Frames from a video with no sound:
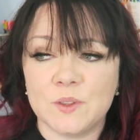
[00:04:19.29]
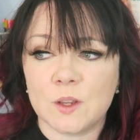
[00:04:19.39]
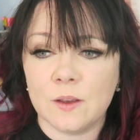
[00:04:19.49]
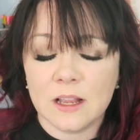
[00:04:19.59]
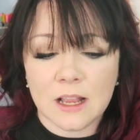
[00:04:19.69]

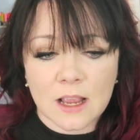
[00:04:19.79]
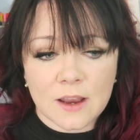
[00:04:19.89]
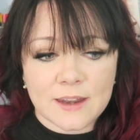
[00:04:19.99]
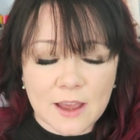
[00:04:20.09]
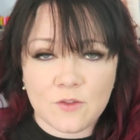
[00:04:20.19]
So
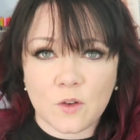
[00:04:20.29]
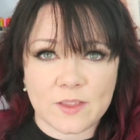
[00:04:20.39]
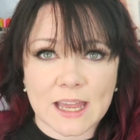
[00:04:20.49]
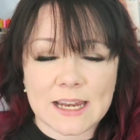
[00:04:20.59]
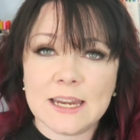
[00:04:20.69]
now you've
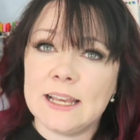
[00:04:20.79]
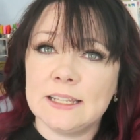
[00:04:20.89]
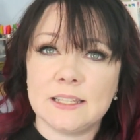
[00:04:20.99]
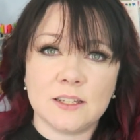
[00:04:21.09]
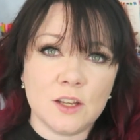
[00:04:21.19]
got that
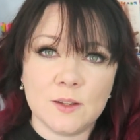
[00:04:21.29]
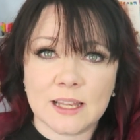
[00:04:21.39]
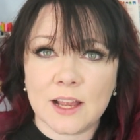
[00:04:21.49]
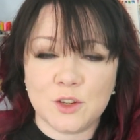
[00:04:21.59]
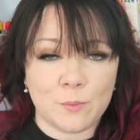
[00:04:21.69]
list, use
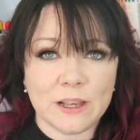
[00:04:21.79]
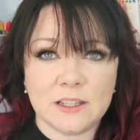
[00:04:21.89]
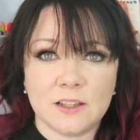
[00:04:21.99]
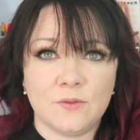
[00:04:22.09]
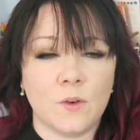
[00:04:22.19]
that as the
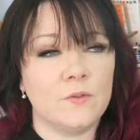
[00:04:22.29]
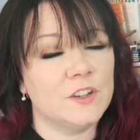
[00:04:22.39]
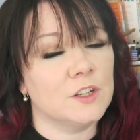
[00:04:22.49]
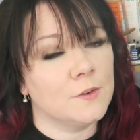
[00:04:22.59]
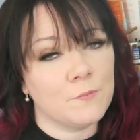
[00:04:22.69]
basis for your
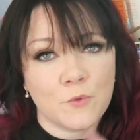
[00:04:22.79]
revision.